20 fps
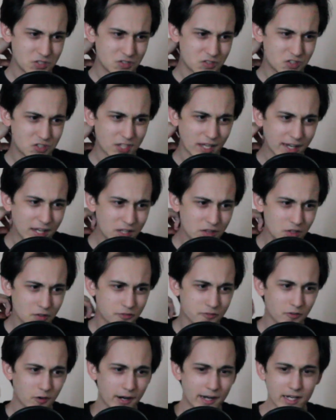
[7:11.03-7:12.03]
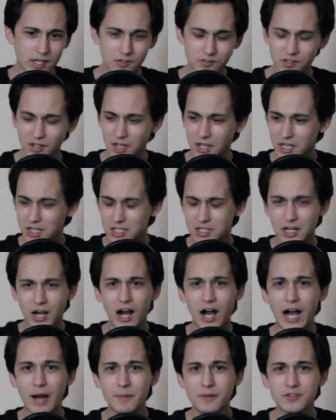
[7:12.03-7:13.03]
saying the phrase
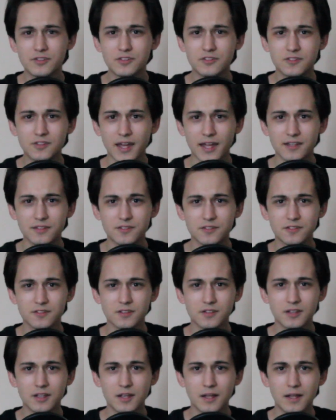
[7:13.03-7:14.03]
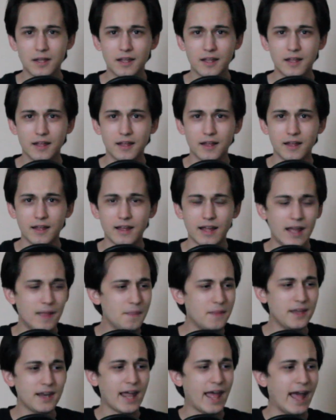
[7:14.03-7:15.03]
common sense
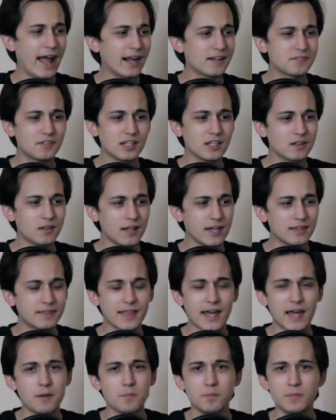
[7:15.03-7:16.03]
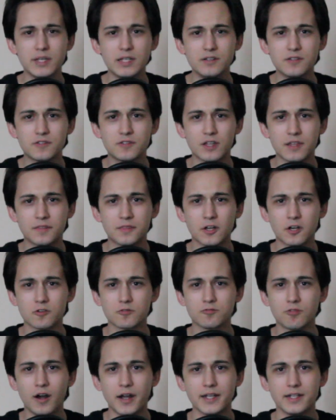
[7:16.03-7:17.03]
and then acting like that means that they're
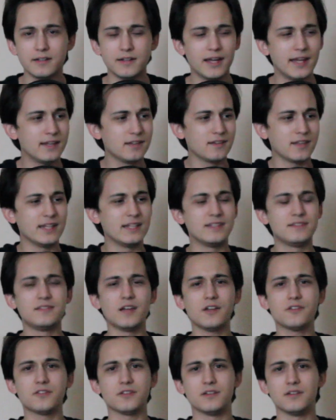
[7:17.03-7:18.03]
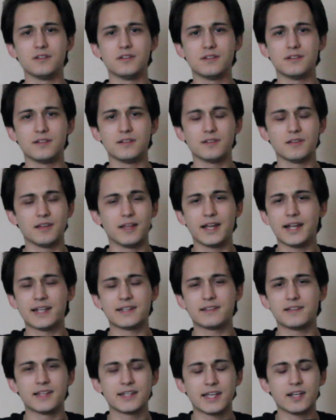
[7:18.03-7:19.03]
right, and it doesn't,
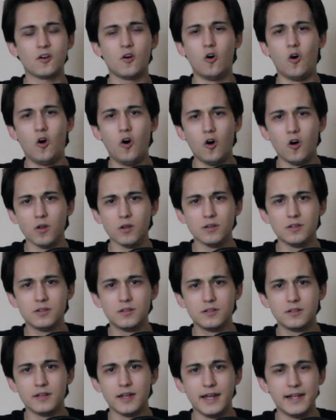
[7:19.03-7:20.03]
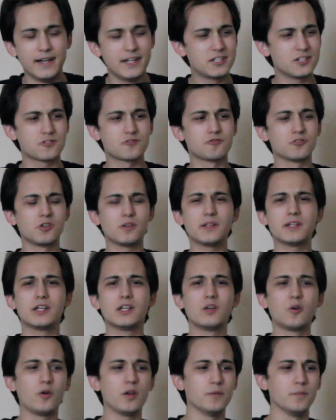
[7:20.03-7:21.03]
like at all. And it just really
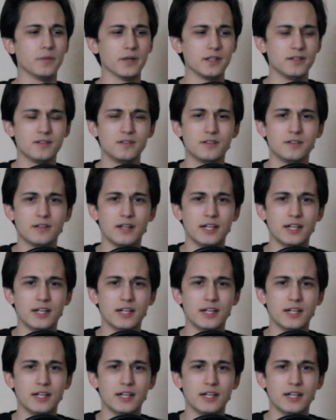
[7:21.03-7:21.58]
annoyed me.